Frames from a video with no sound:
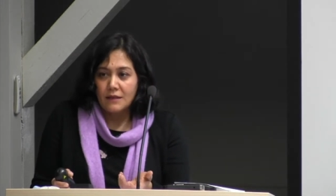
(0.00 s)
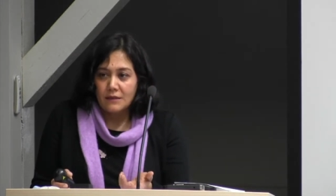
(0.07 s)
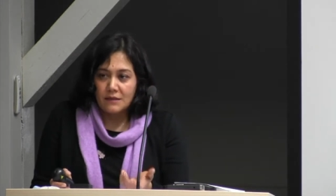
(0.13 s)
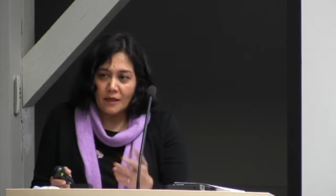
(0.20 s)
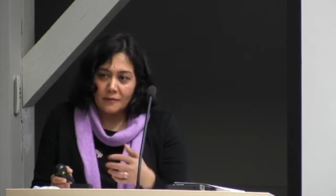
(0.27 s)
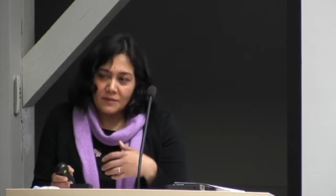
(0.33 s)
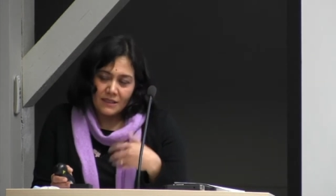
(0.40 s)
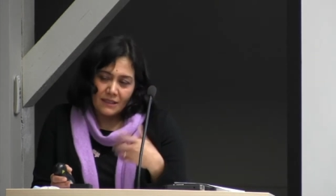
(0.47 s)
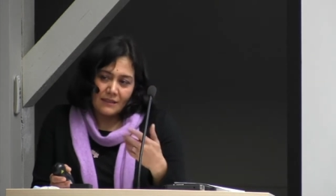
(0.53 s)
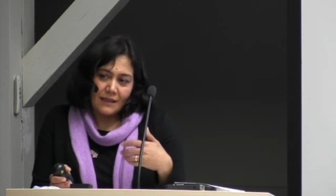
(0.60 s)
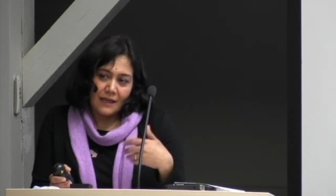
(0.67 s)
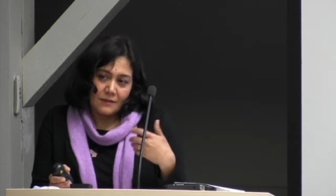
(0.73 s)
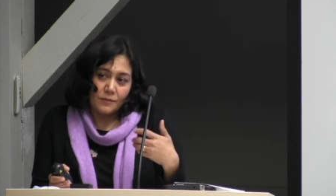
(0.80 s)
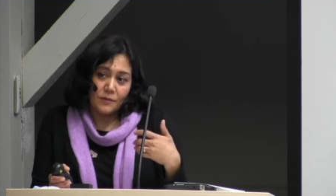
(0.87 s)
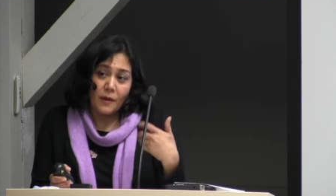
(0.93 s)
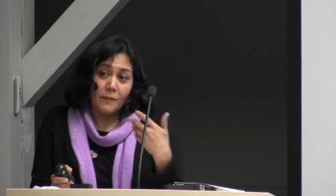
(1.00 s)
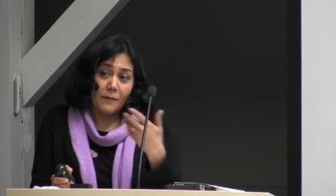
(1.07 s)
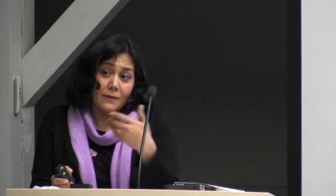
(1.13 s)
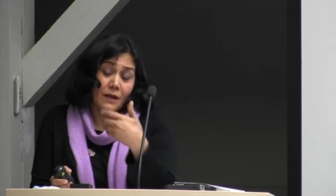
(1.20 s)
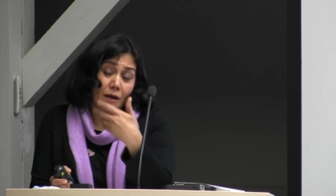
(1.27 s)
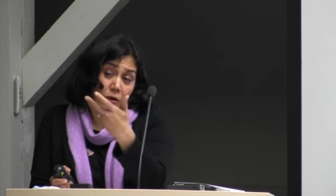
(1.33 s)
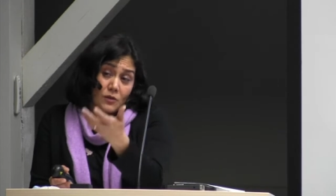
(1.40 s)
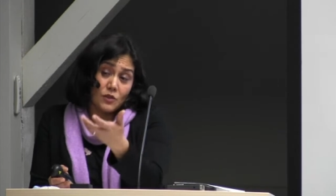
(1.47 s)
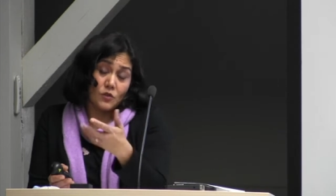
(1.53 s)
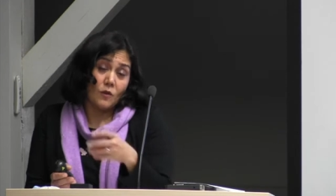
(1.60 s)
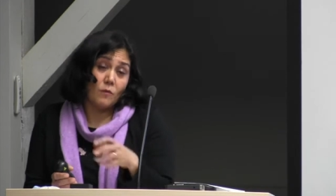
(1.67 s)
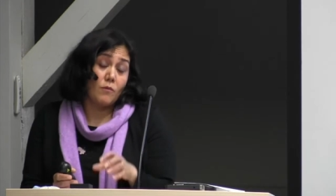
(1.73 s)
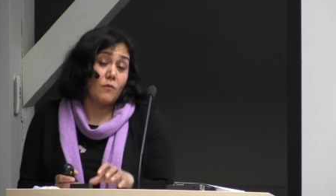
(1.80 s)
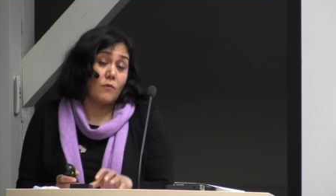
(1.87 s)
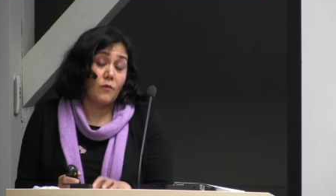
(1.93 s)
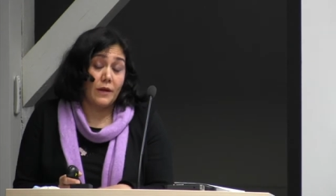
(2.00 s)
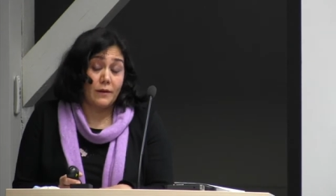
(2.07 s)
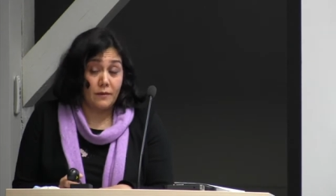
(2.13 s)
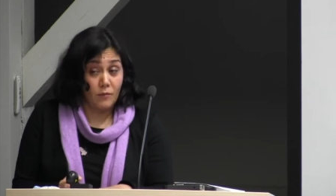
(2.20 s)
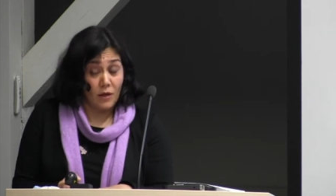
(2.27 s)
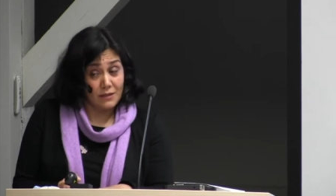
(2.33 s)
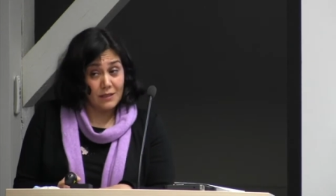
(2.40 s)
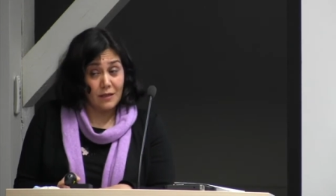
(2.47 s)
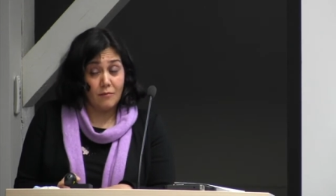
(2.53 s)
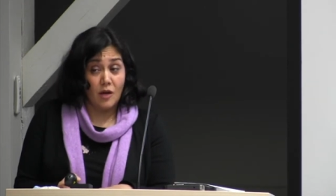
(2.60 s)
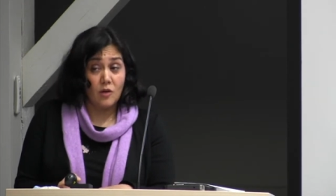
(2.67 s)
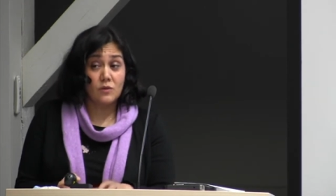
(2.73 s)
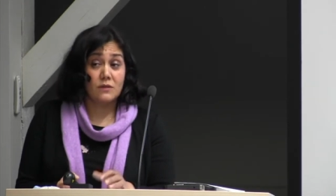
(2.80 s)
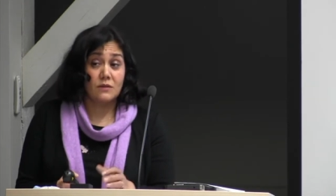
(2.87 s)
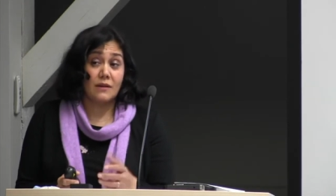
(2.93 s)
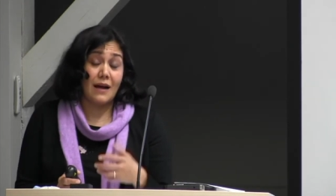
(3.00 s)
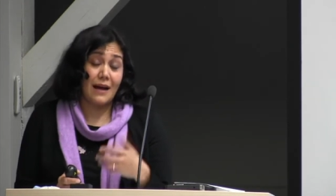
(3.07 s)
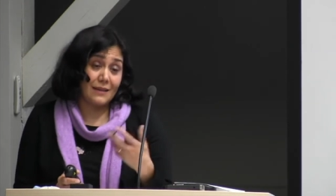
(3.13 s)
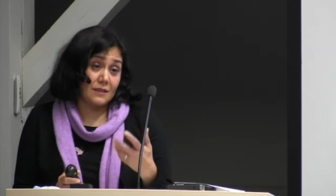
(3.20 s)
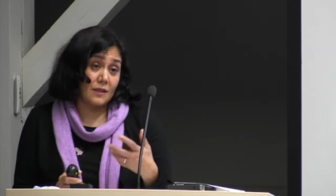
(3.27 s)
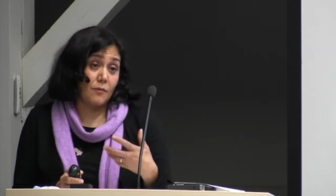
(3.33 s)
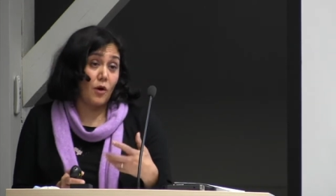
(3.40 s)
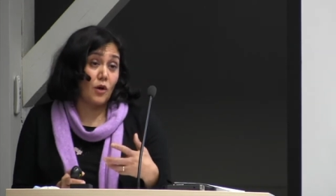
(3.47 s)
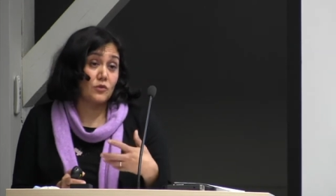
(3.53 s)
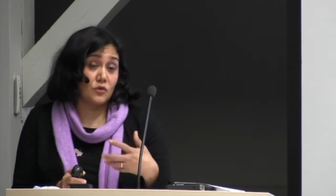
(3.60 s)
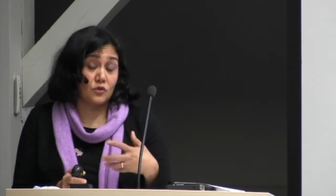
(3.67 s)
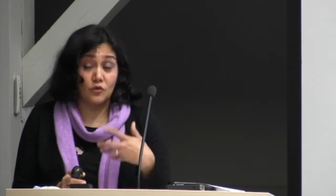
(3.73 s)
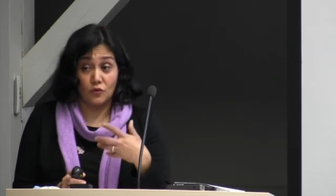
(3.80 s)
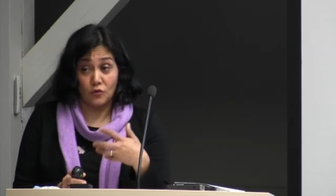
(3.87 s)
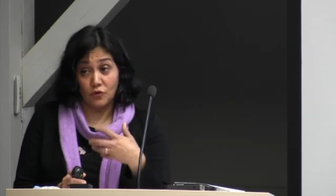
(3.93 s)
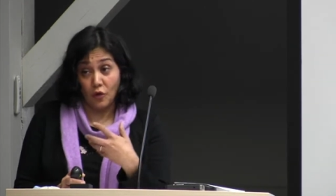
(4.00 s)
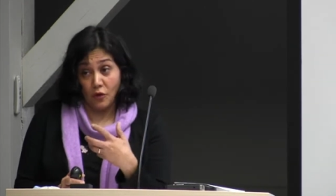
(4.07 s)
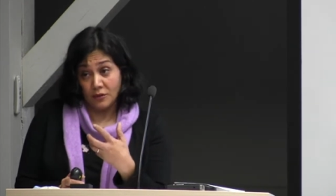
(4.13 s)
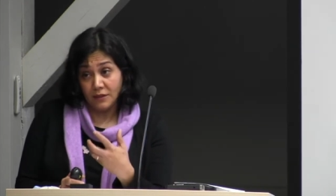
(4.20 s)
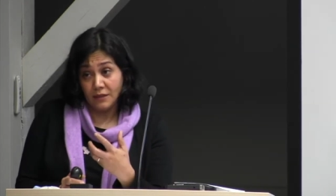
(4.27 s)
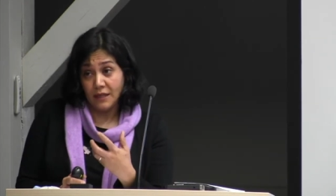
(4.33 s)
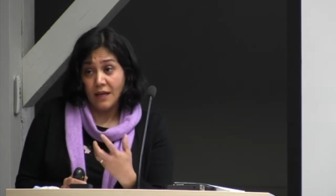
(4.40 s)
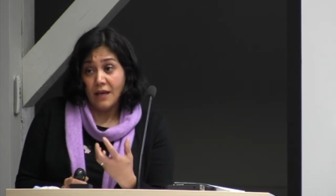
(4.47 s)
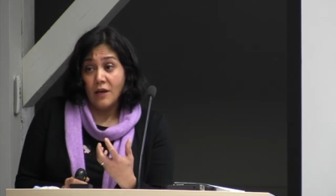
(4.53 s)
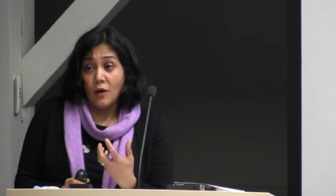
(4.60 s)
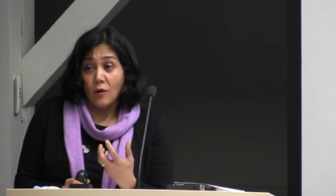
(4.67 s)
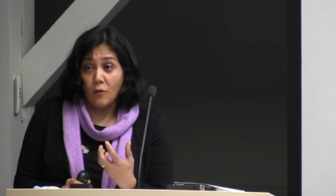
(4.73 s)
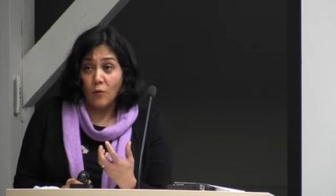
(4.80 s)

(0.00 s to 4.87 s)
Something that probably also when Marcel Mauss write about don